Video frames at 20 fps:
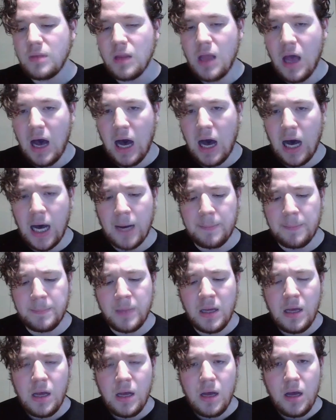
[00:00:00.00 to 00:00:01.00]
I've
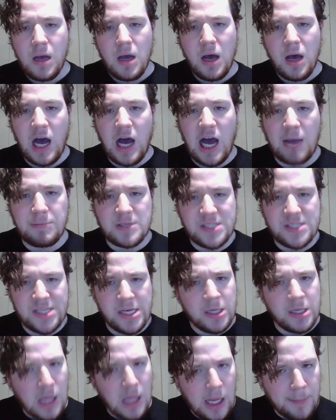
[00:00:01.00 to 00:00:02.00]
been seeing
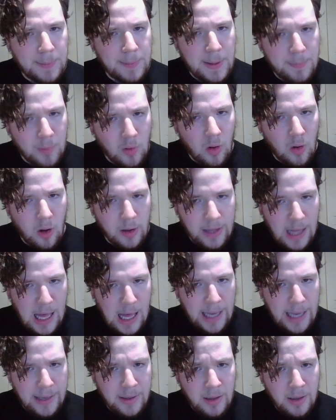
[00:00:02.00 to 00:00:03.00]
a lot of people
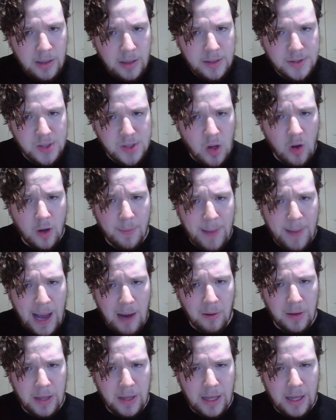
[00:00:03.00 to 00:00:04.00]
online talk
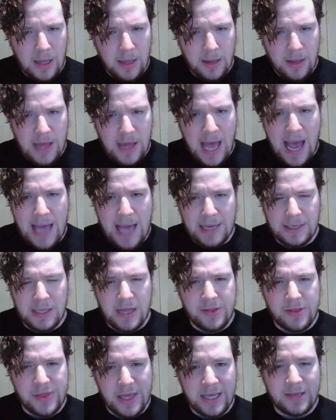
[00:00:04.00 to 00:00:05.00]
about that they
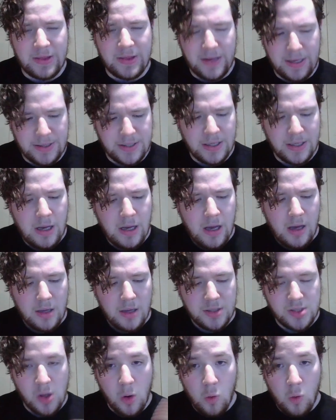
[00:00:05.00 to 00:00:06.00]
think that,
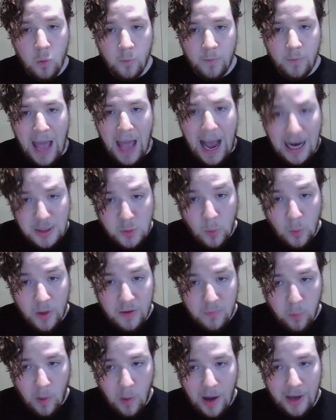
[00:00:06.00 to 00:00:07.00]
so Act 1
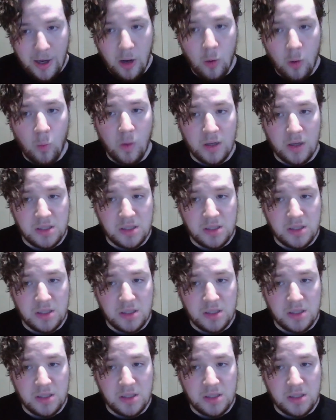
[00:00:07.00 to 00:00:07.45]
of Wano was